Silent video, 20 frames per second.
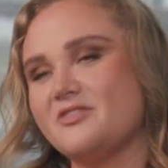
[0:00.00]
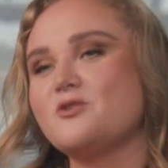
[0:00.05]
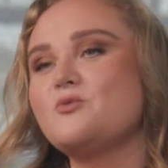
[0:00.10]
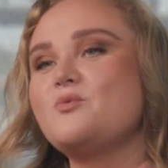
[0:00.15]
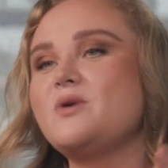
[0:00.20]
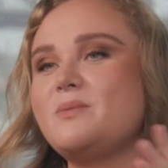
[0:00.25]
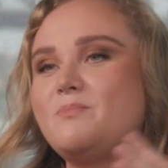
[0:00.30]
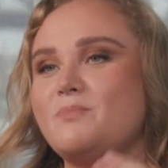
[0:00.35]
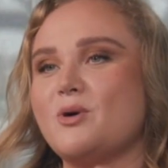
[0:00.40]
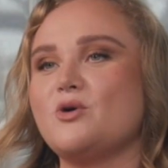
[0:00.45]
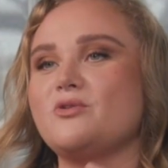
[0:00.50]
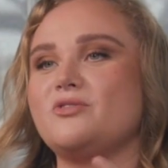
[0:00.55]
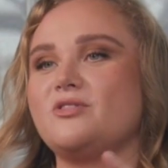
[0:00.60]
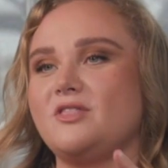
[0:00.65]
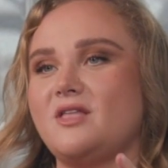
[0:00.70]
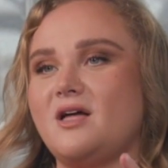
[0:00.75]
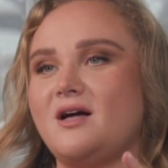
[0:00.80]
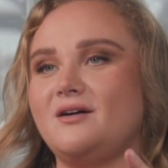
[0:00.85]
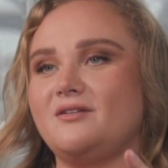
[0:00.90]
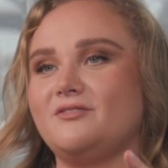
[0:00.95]
I think we both
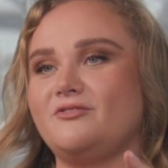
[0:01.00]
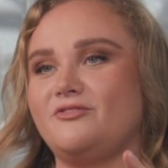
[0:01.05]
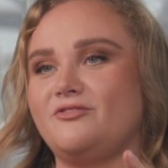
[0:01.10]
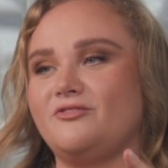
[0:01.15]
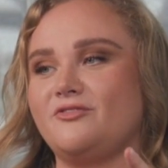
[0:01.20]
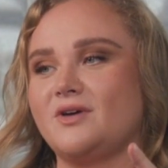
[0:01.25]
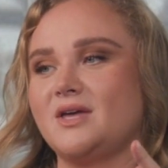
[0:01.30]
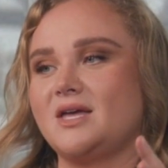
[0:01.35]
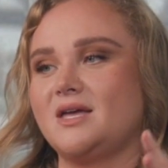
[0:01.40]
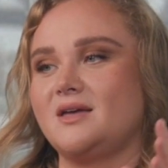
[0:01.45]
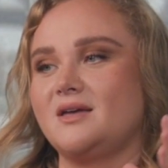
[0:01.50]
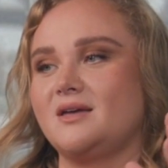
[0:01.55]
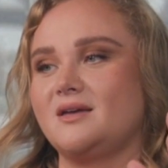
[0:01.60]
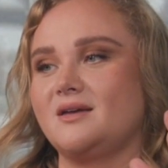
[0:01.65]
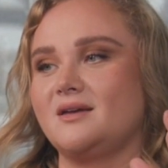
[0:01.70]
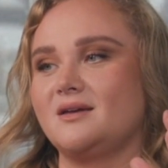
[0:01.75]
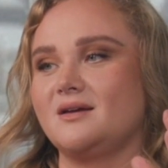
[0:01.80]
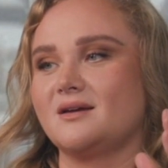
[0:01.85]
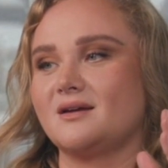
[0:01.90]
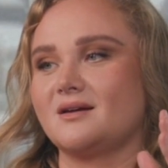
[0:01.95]
love
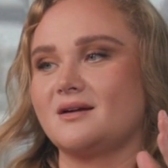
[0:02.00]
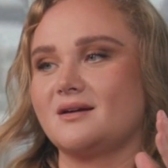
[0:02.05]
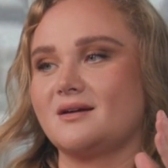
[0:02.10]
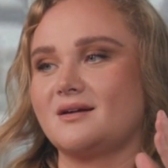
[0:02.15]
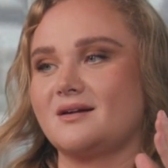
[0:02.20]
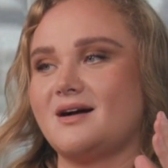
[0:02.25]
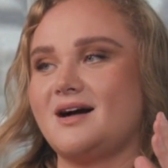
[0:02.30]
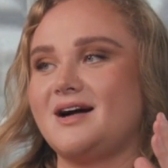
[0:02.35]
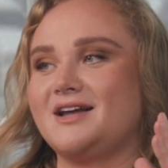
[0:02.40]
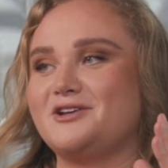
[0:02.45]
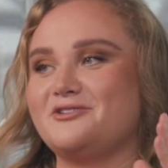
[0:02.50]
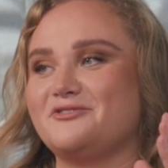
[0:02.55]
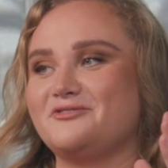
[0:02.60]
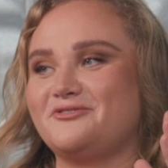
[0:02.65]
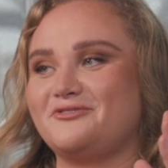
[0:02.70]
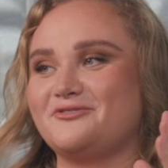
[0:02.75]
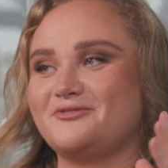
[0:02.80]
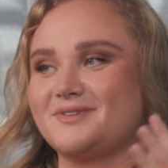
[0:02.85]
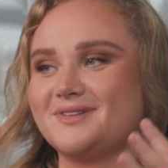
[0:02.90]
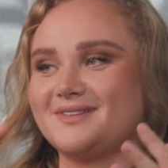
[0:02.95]
kind
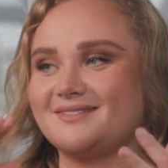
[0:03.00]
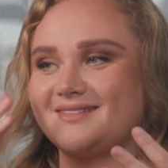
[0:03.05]
of